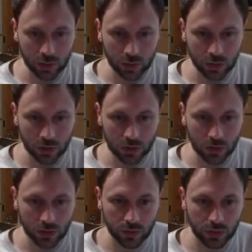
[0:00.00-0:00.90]

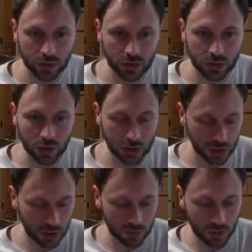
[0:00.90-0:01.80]
So for this one
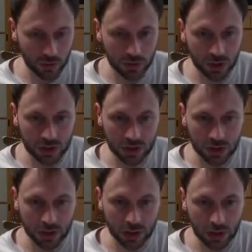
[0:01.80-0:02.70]
I'm testing
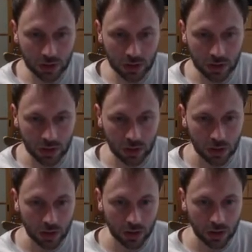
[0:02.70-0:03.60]

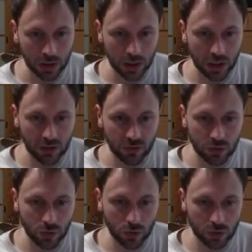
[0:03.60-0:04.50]
like heavy
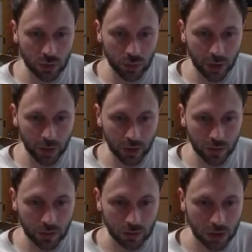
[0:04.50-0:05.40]
drawing paper
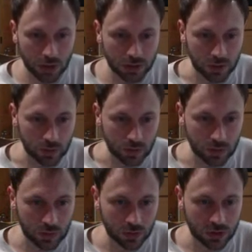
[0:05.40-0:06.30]
from Canson,
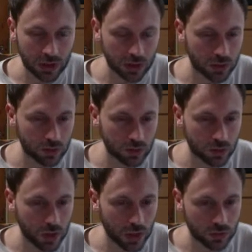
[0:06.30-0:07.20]
which is like
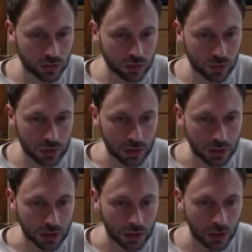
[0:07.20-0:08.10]

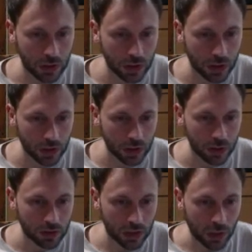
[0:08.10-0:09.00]
220
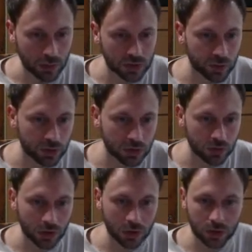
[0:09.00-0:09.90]
grams per
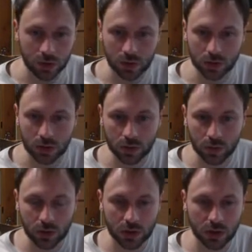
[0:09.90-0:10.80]
square
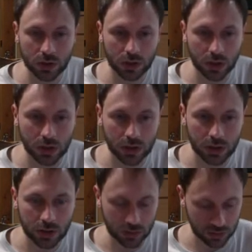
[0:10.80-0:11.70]
meter, I
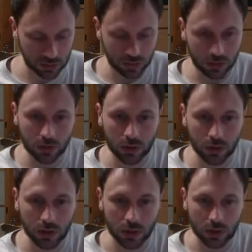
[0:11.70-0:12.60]
think,
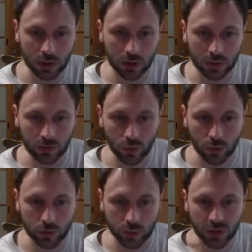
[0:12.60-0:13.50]
and kind of
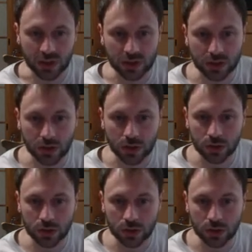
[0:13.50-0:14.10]
cold pressed ish.